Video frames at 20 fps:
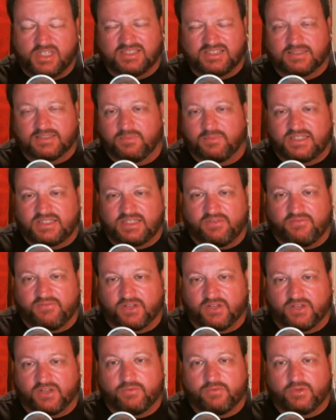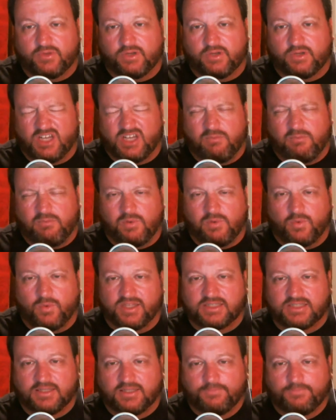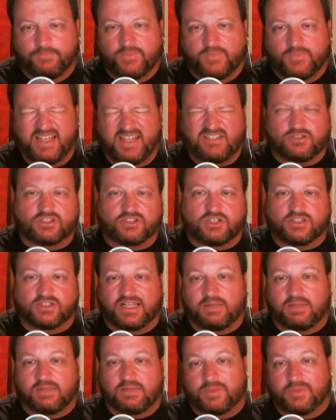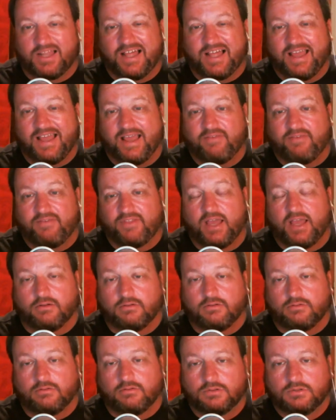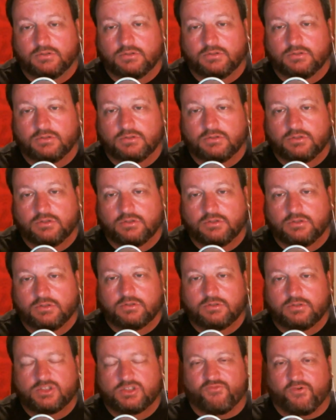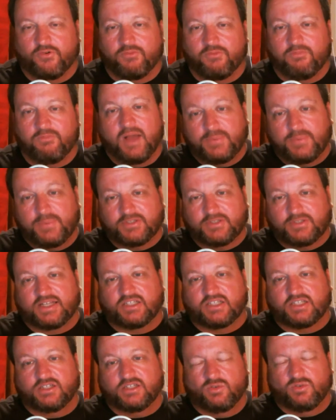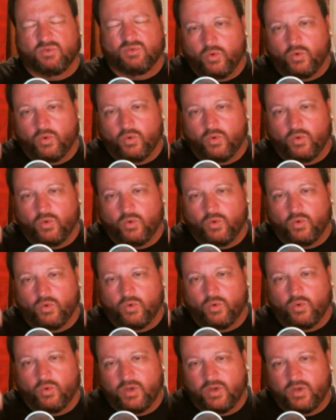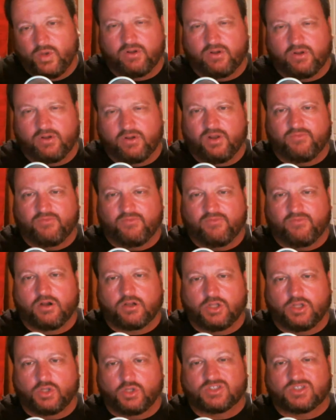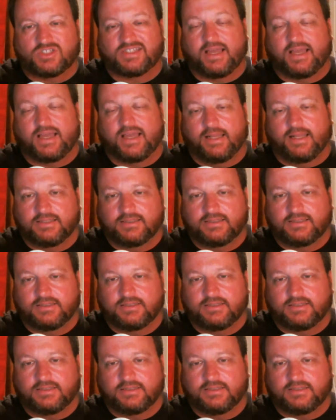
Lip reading: to Missy for getting rid of Jeremy was he's going to start telling people I have the idol. So for my protection, we need to get rid of one of our closest allies.